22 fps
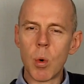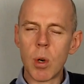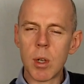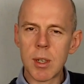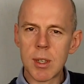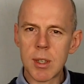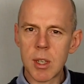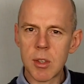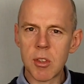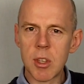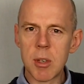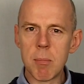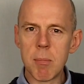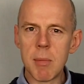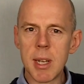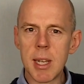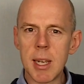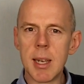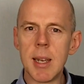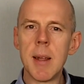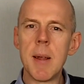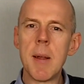what does it
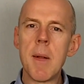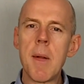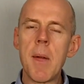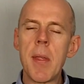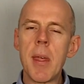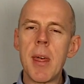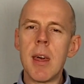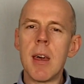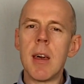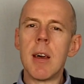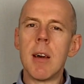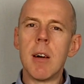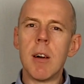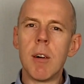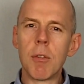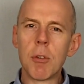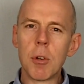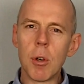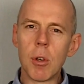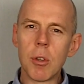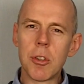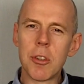mean?
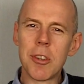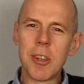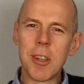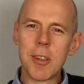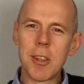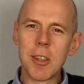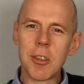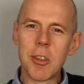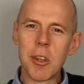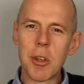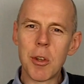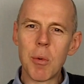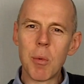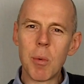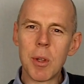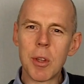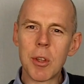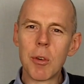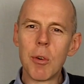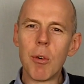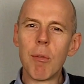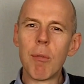Of course, it's nothing to do with